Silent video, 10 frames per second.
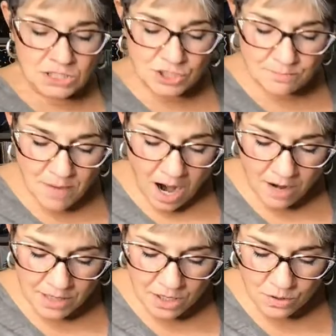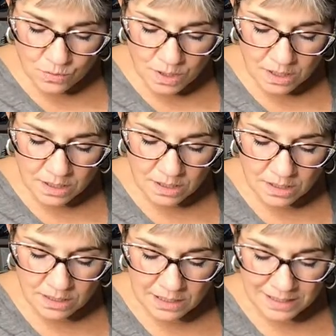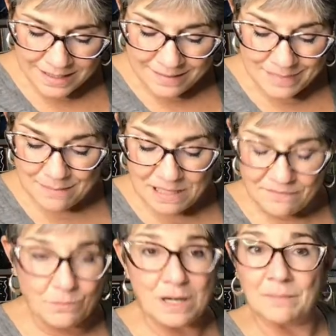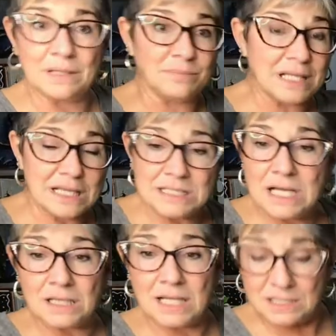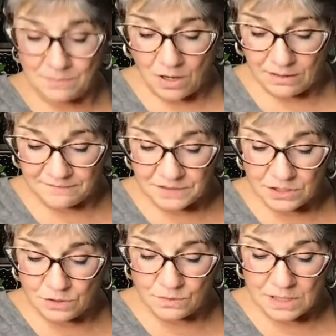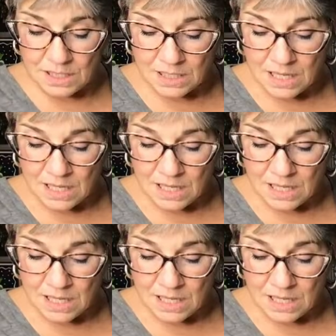Tomorrow, maybe even when I'm completely done, like tomorrow afternoon,